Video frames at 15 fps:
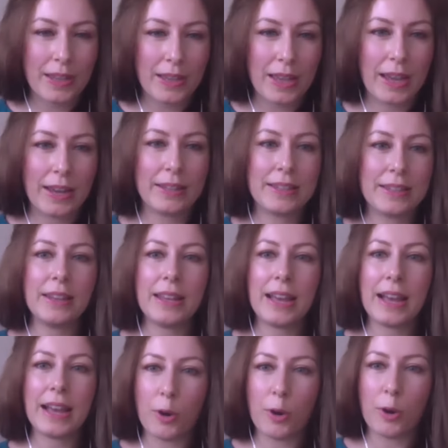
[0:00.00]
And then
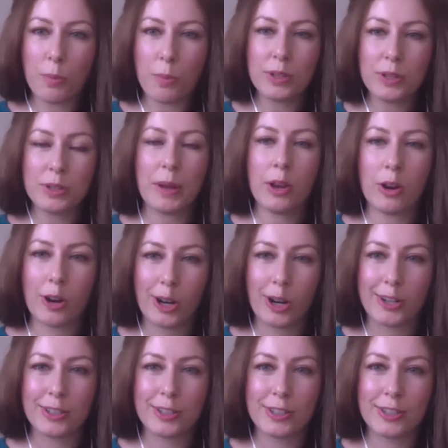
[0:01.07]
I opened my
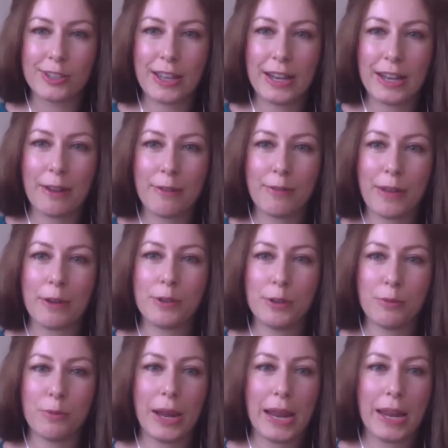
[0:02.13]
heart and I found
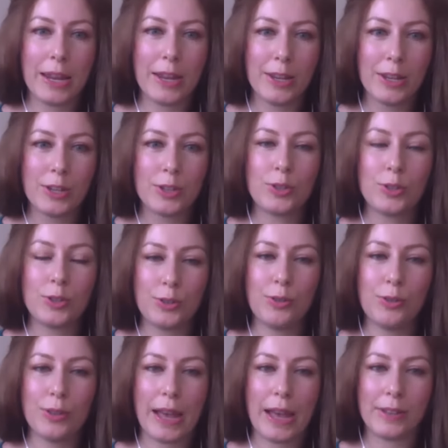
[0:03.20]
a way to
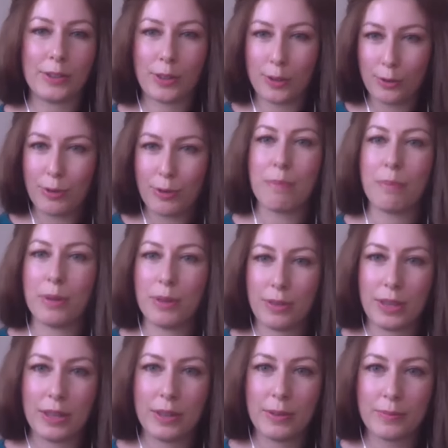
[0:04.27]
do that through
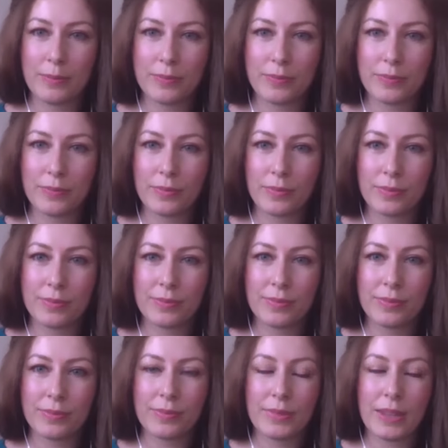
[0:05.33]
empathy.
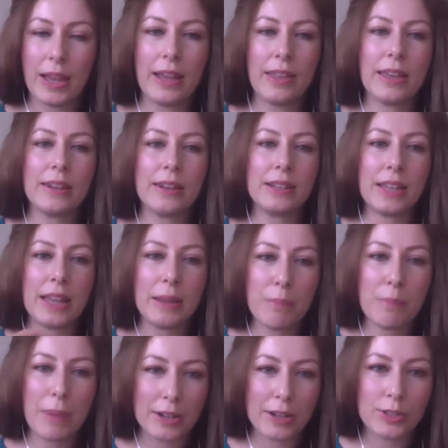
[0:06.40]
I then came
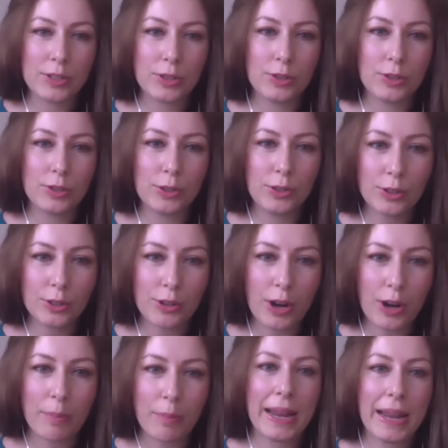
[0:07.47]
back to
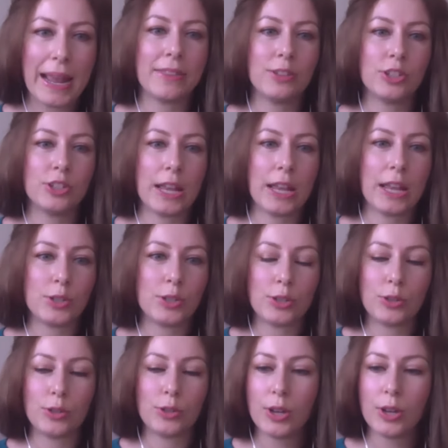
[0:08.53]
Europe. I had the chance
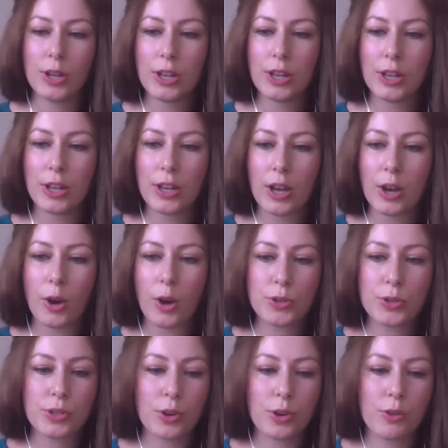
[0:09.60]
to
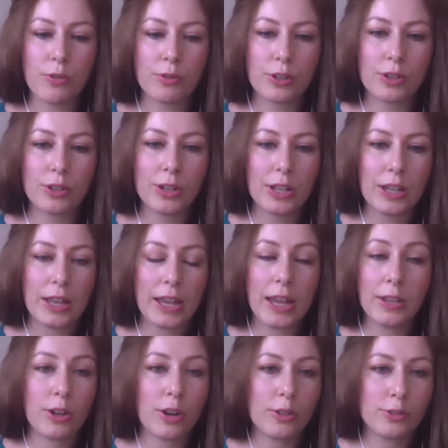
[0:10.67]
host over
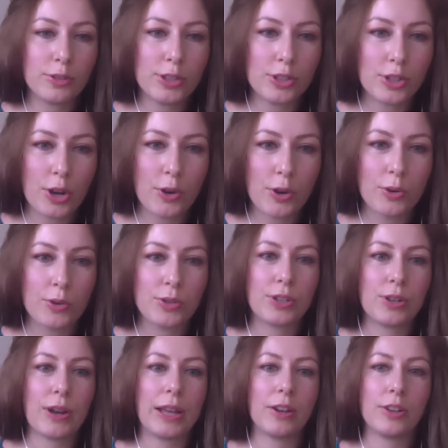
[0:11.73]
800 shows.
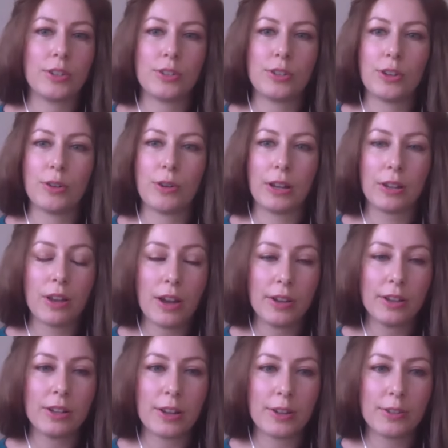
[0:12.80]
So I got to know a lot,
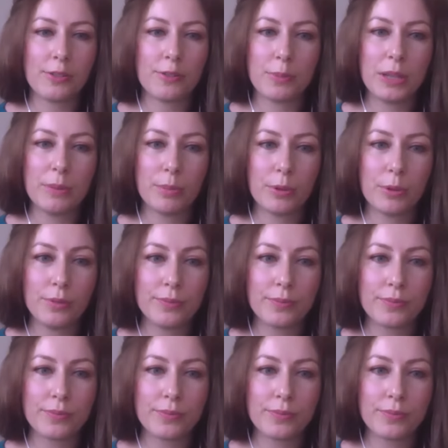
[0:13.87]
a lot of people.